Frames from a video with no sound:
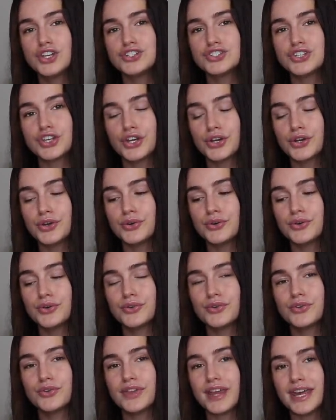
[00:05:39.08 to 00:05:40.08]

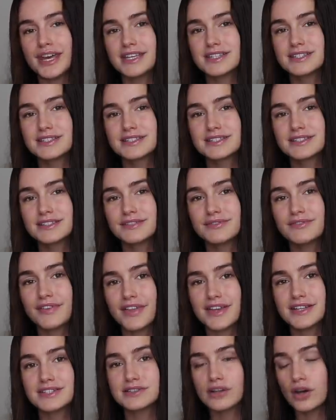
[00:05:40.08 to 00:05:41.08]
do this for
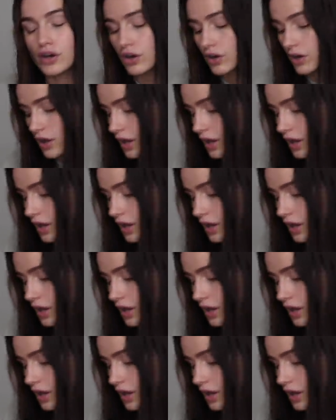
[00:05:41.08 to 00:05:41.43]
this long.